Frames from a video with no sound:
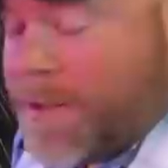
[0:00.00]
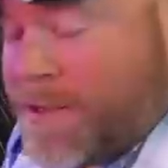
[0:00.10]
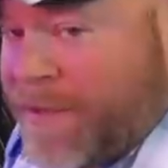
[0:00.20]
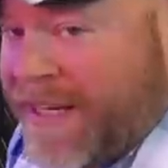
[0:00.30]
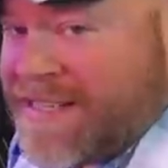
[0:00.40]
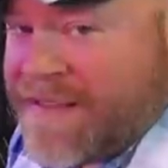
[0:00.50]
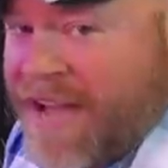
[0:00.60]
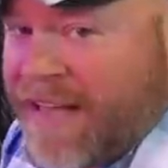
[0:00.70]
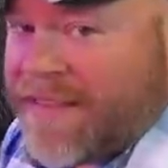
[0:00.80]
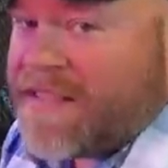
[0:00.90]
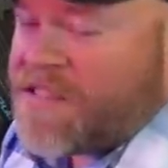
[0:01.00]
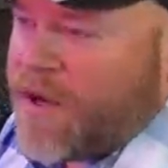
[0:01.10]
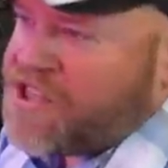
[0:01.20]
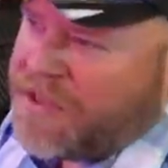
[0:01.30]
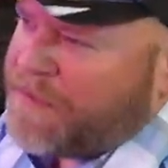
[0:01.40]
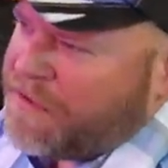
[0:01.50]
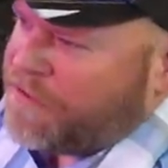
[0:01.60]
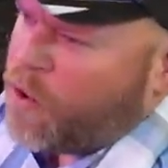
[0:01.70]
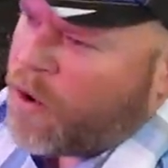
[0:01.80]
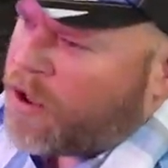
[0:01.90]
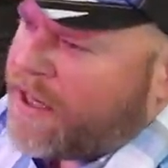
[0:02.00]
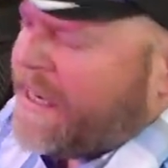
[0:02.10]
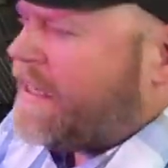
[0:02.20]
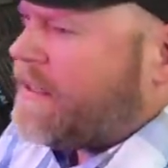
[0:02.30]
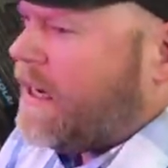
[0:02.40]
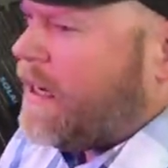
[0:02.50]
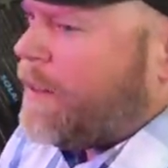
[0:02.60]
So because I've gotten this question before in